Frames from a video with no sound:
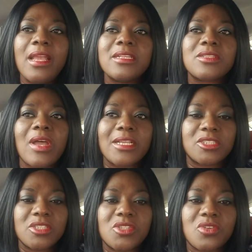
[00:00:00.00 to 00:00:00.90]
So I
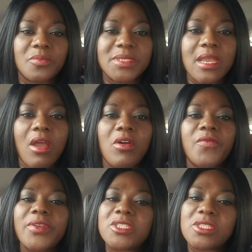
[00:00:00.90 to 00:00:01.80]
just dropped her off,
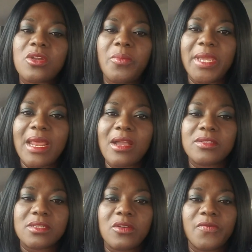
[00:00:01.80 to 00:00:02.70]
which is coming
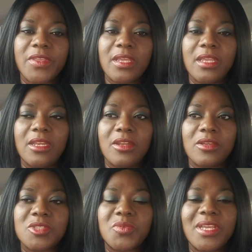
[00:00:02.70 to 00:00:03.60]
out of the
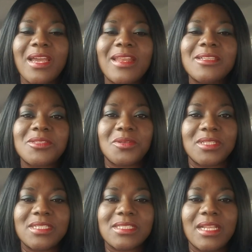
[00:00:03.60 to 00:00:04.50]
nursery, and I saw
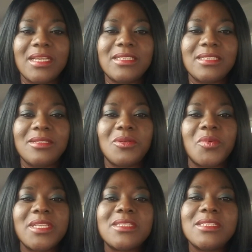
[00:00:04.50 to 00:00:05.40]
this lady
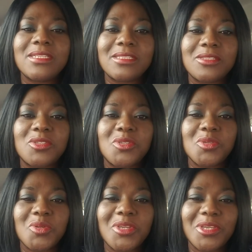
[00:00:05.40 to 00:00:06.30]
with these
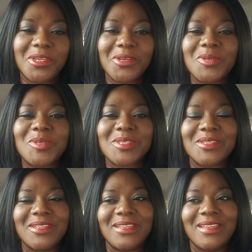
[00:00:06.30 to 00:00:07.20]
two cute
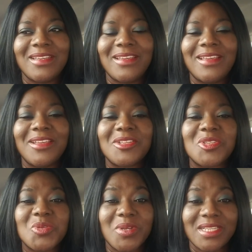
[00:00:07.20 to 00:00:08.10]

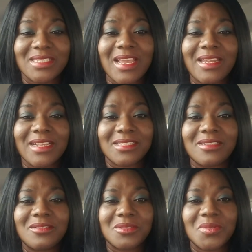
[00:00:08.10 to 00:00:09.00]
twins,
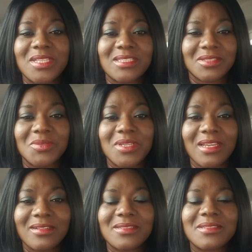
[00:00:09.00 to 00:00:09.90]
identical twins, two
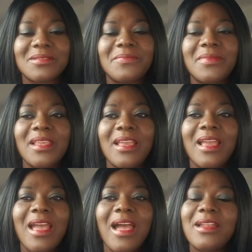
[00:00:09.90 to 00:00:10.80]
girls,
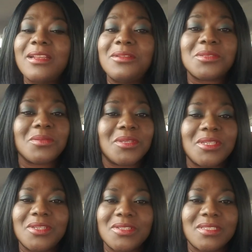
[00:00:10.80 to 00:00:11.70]
and they look so
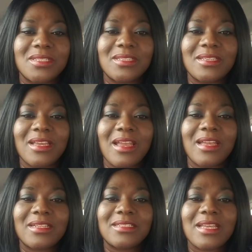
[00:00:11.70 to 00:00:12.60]
cute,
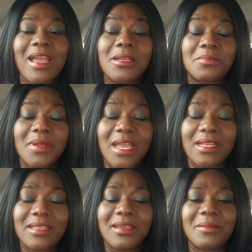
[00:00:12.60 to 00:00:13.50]
and I
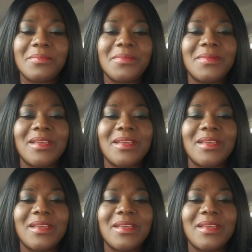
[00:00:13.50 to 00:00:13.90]
admired them,